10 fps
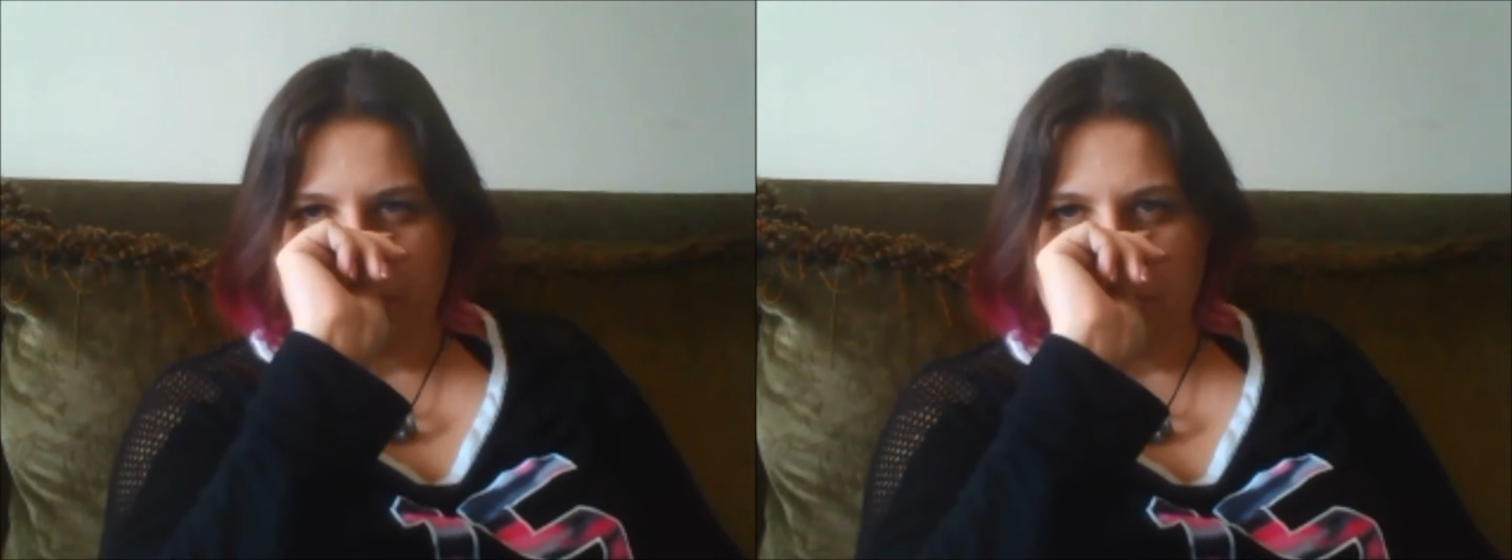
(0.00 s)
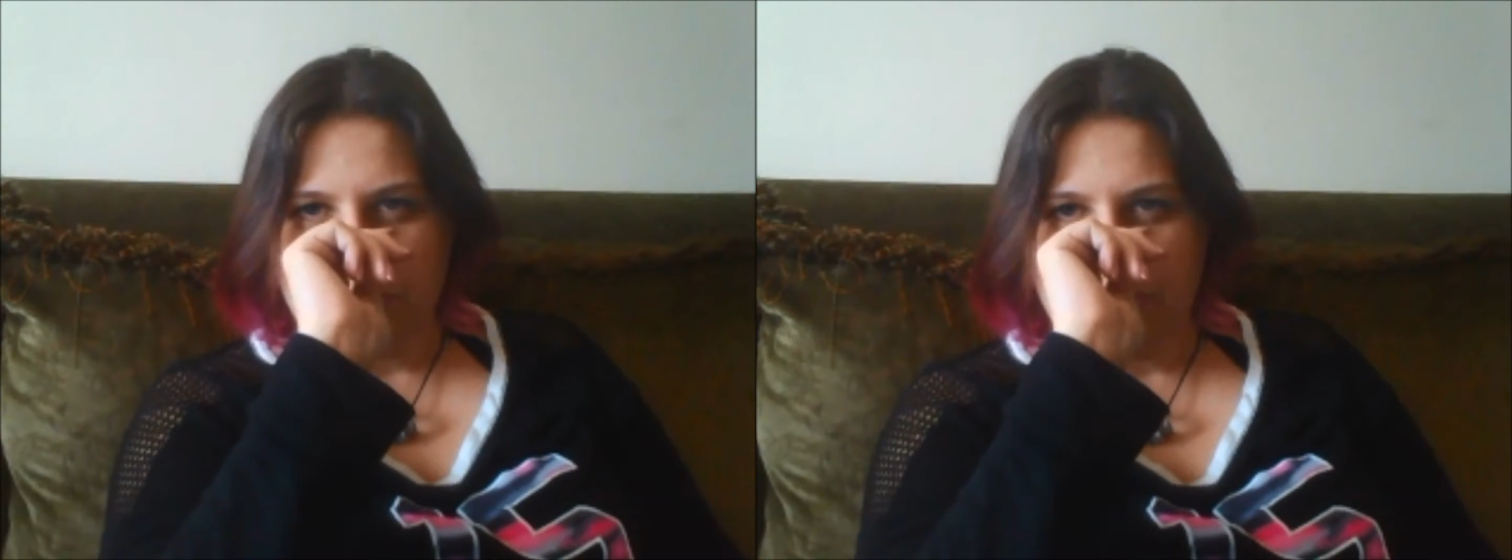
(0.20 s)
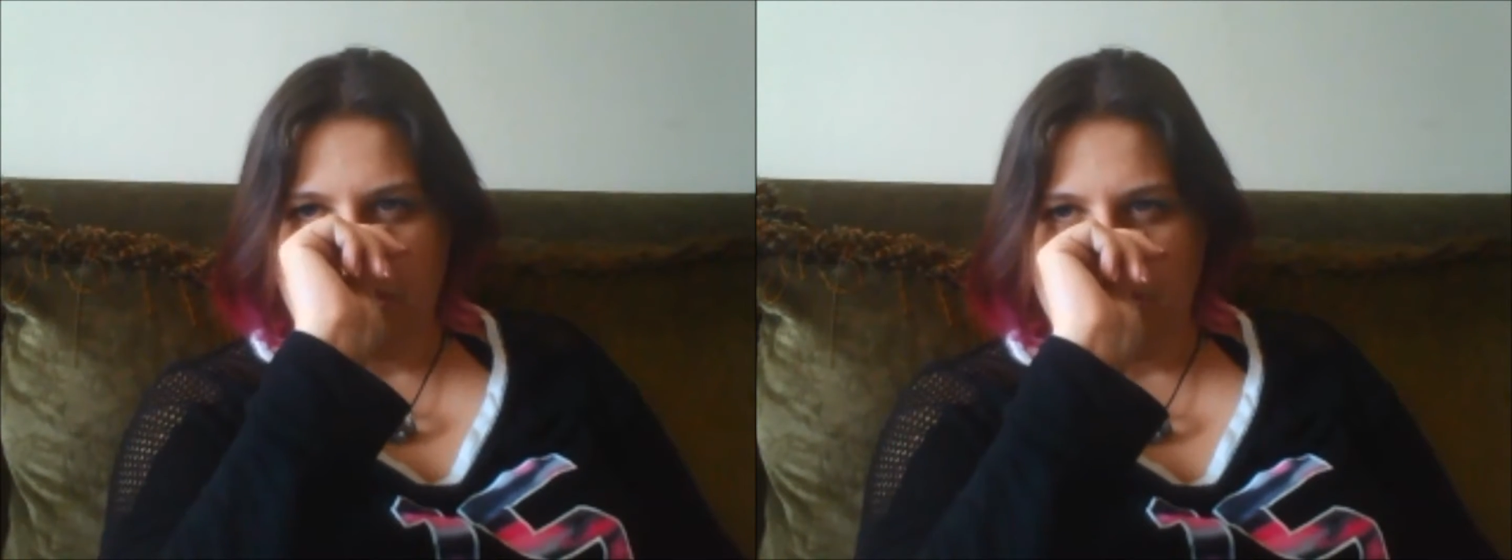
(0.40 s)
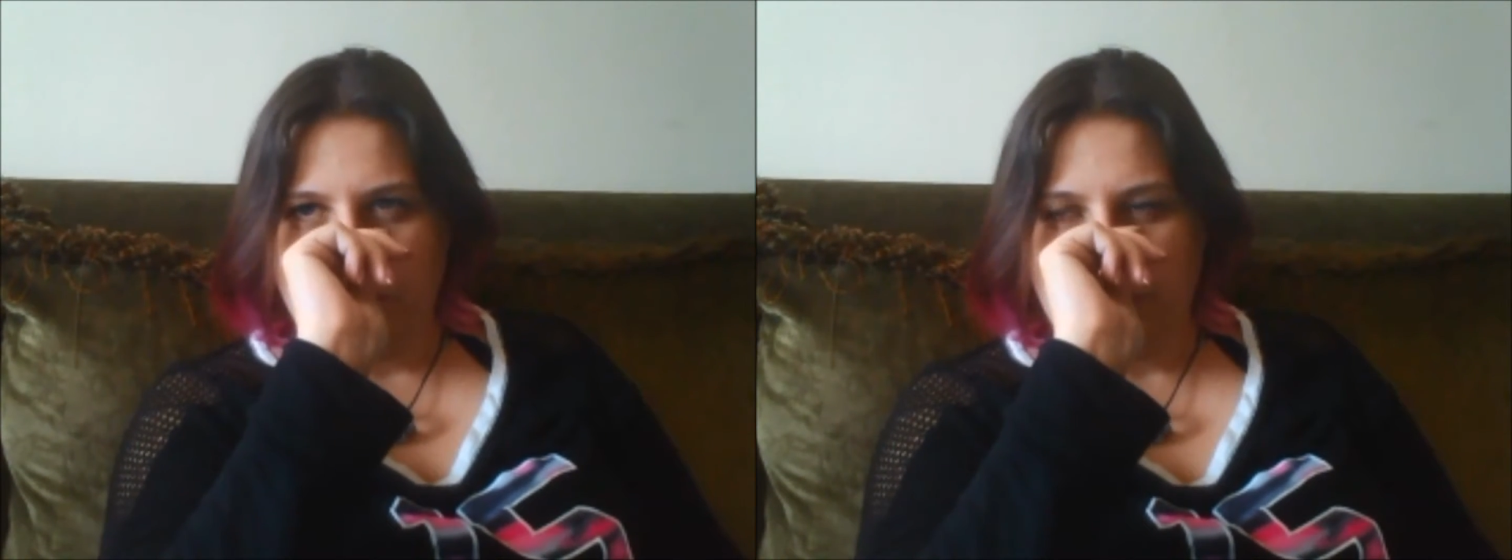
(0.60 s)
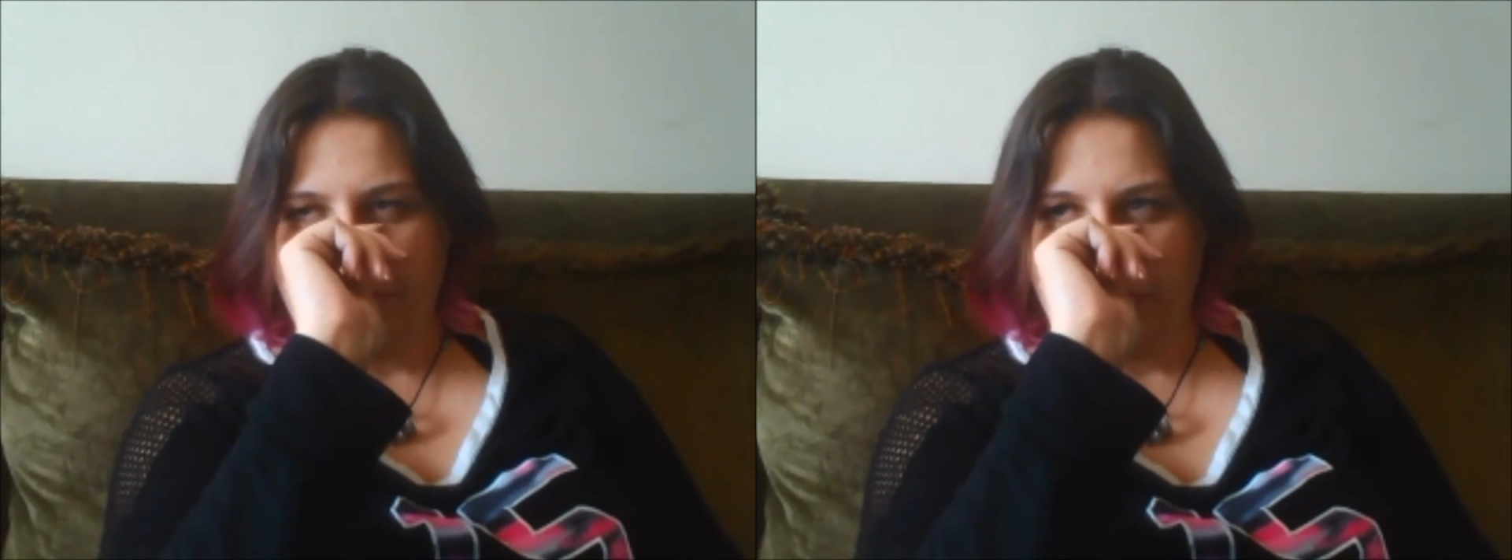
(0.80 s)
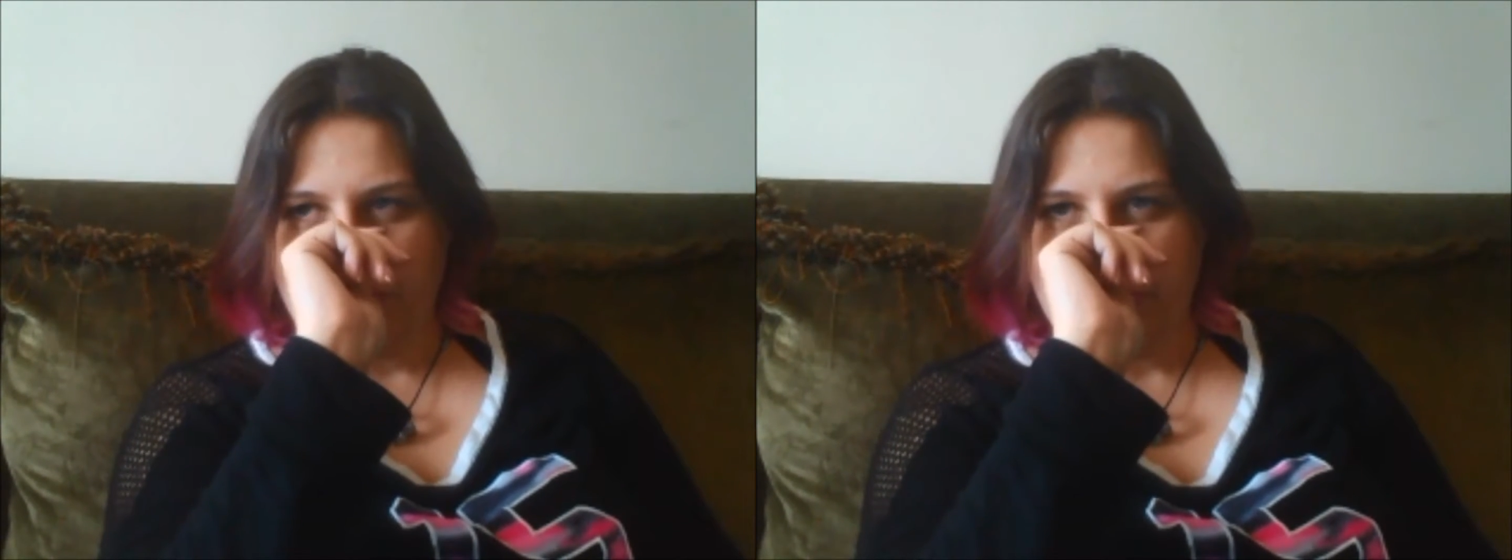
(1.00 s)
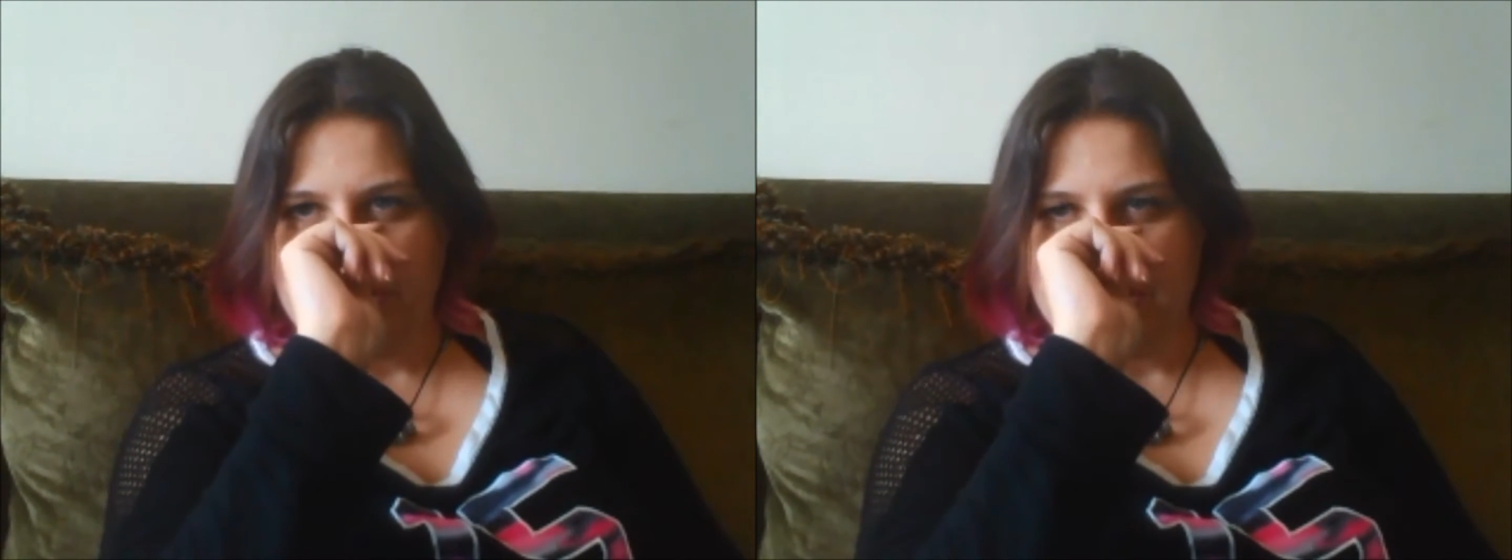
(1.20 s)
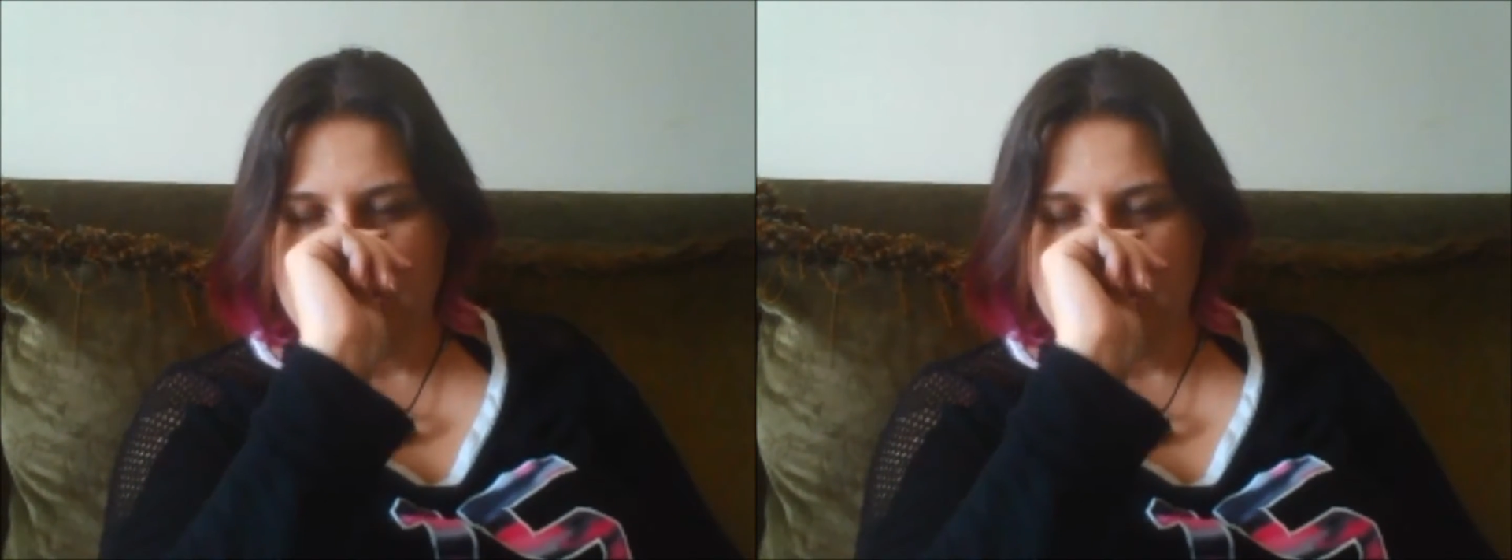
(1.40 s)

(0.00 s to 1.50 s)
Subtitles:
or something on one of my ovaries,